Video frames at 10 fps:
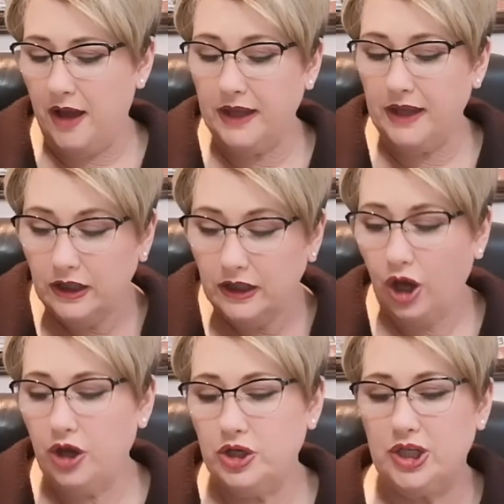in
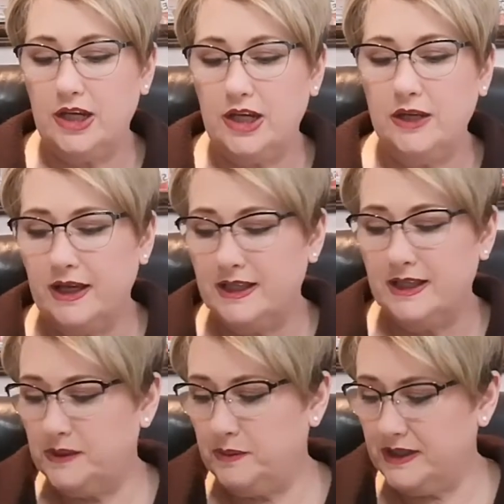coaching, but
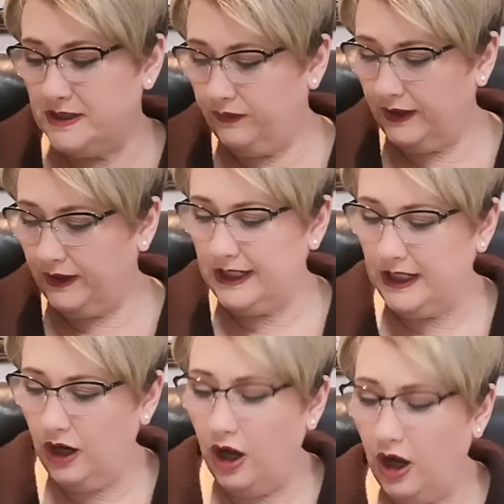
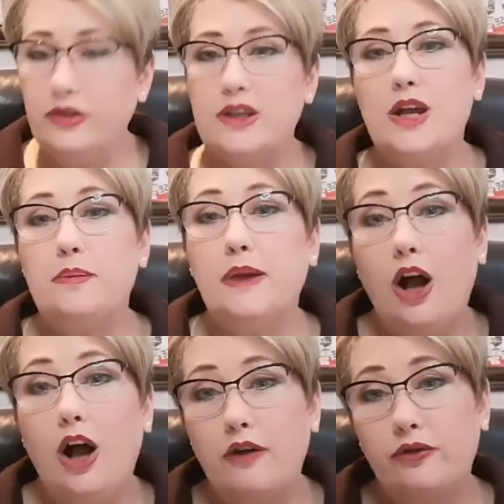specifically on the
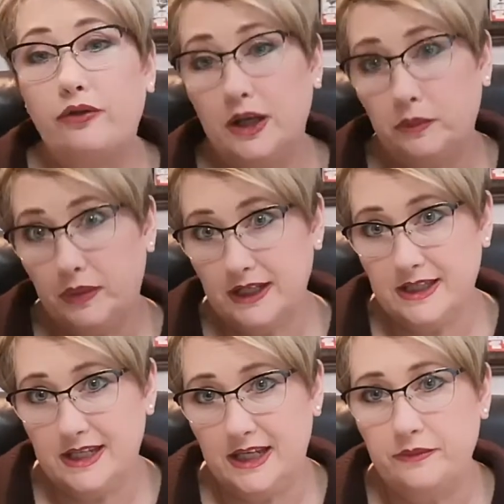topic of
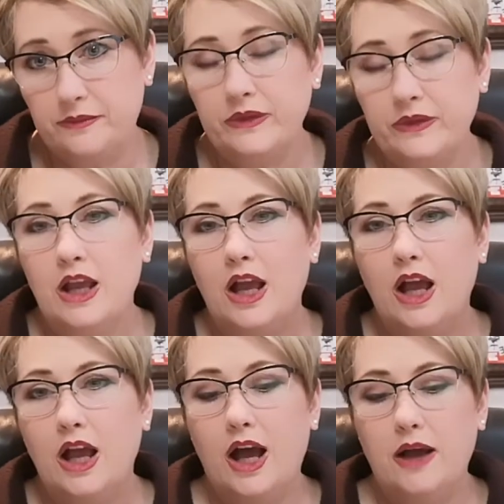credibility.
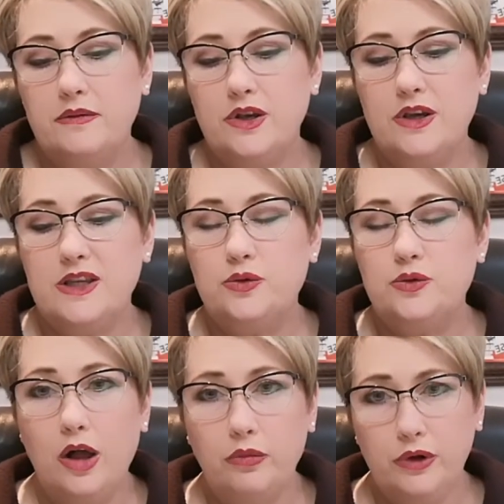So it's
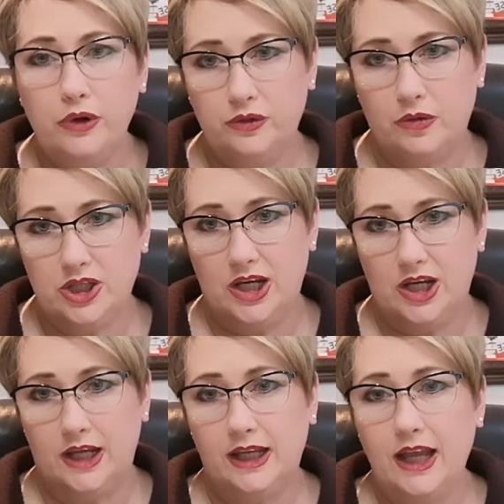well worth
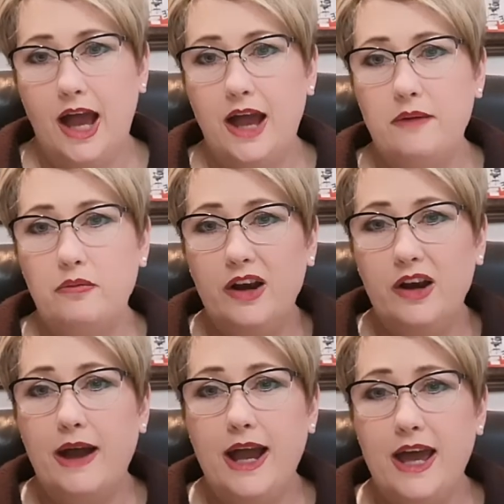watching. One
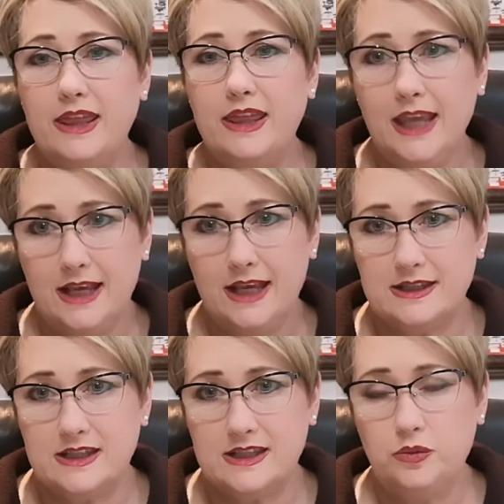of my other
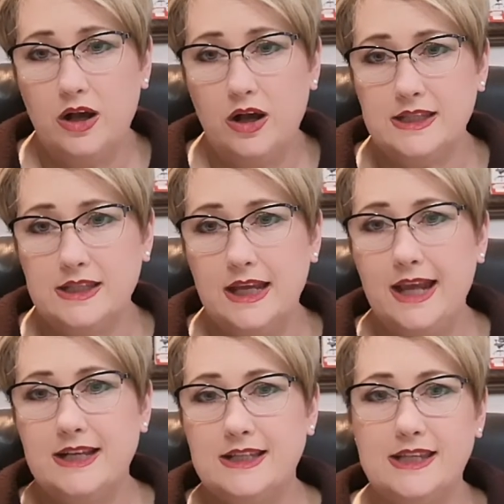guests was
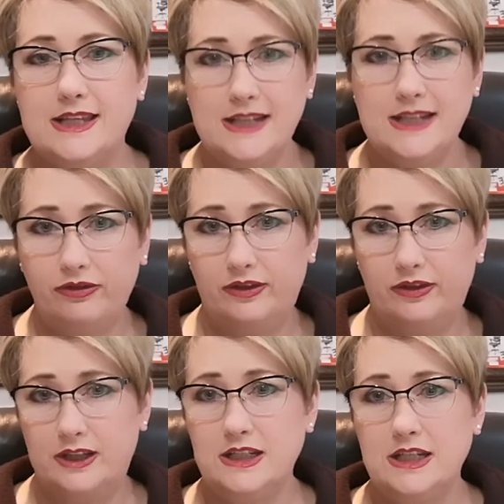Alexa
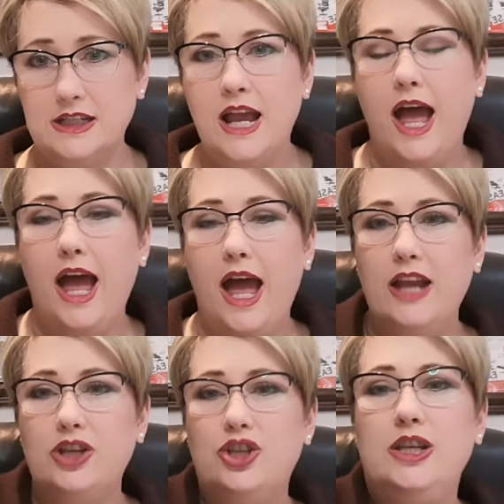Stafford,
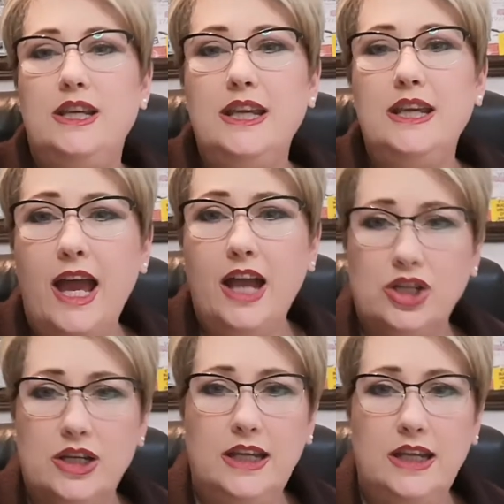and she
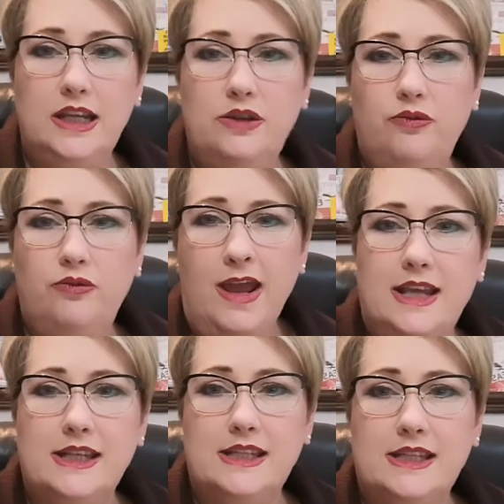actually
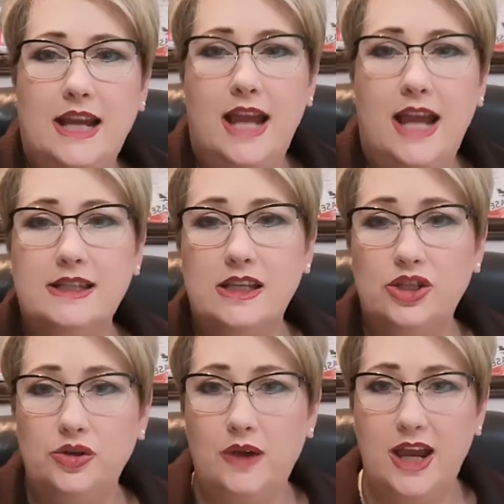raised a
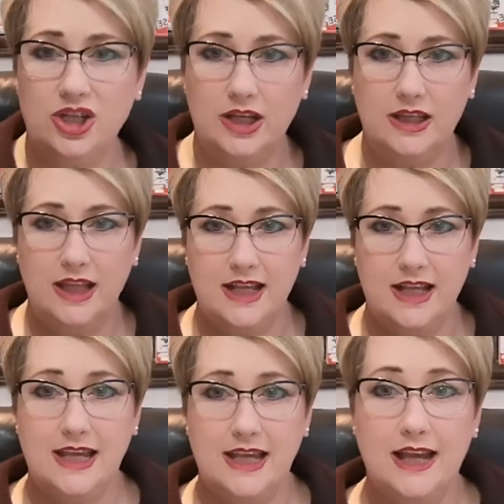situation
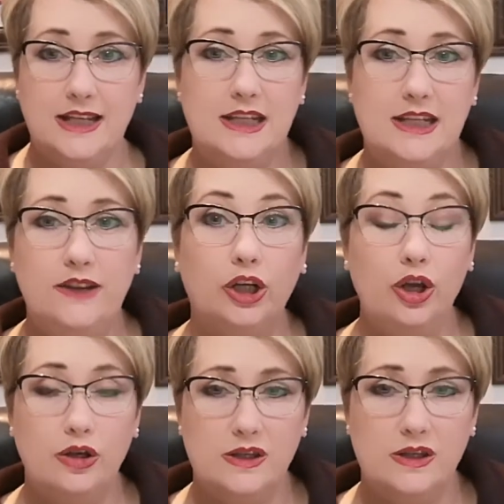that hadn't even
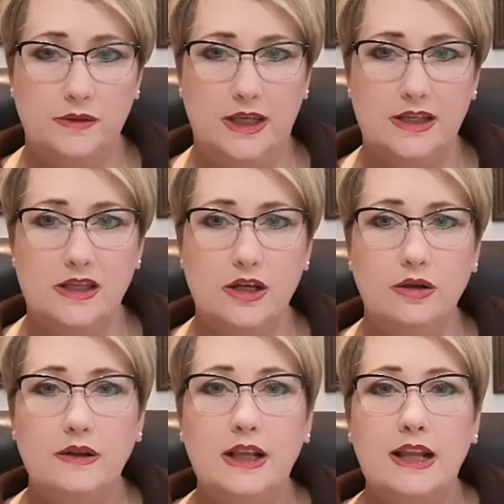occurred to me.
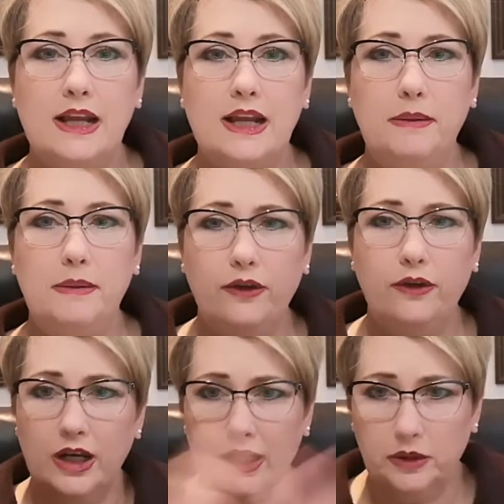So let me give
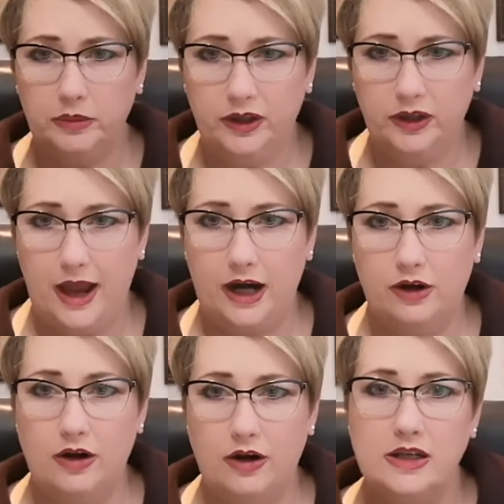you a little bit of
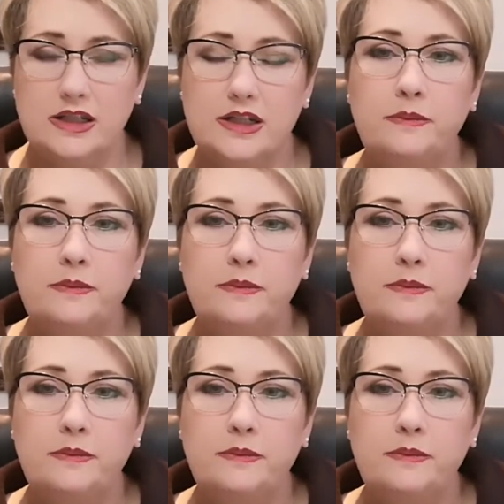background.